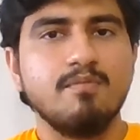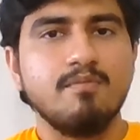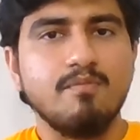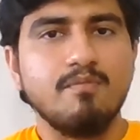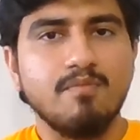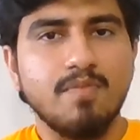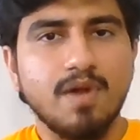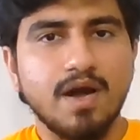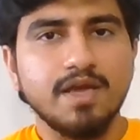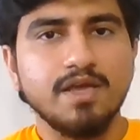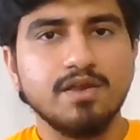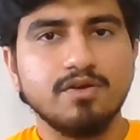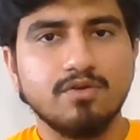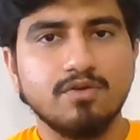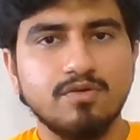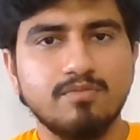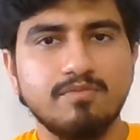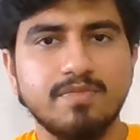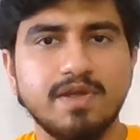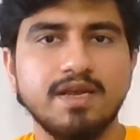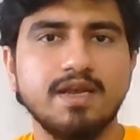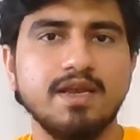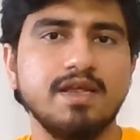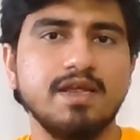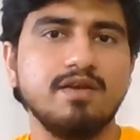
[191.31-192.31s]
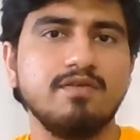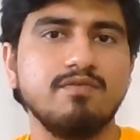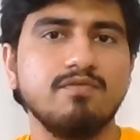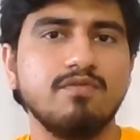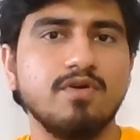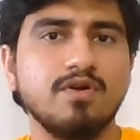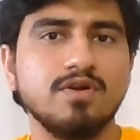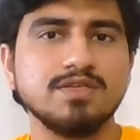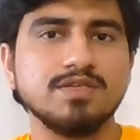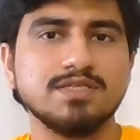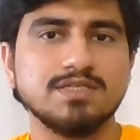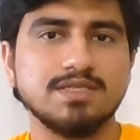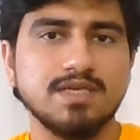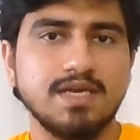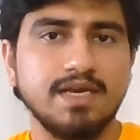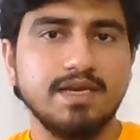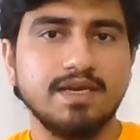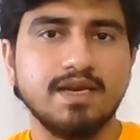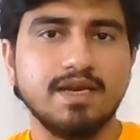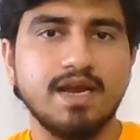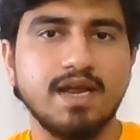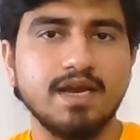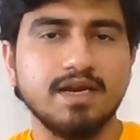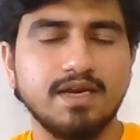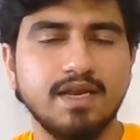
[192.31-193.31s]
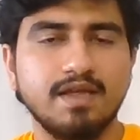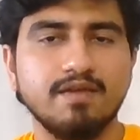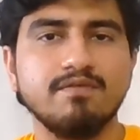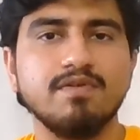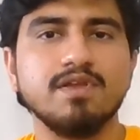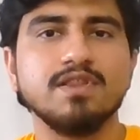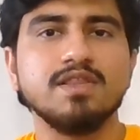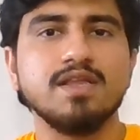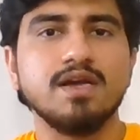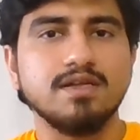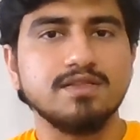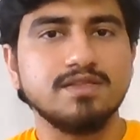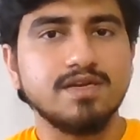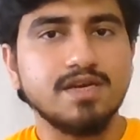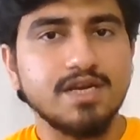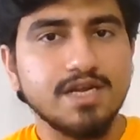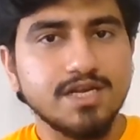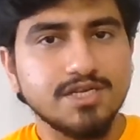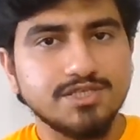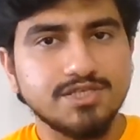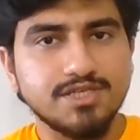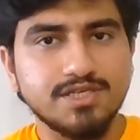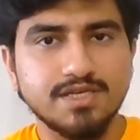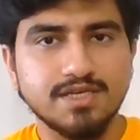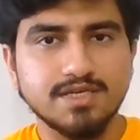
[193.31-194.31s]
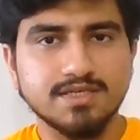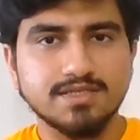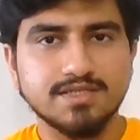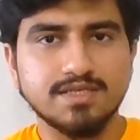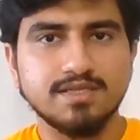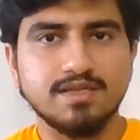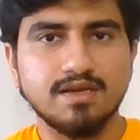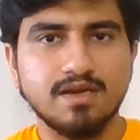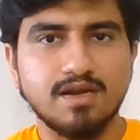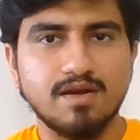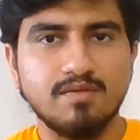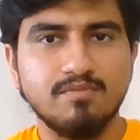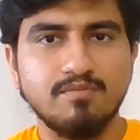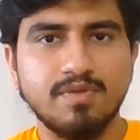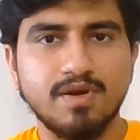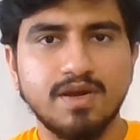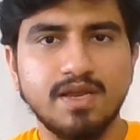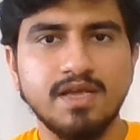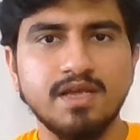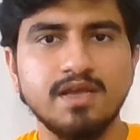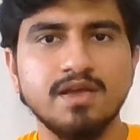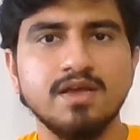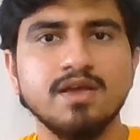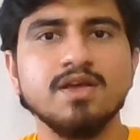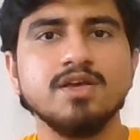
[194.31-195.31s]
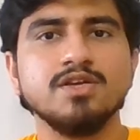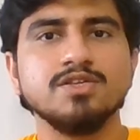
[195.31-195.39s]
My role mainly involves interacting with other engineers in the company.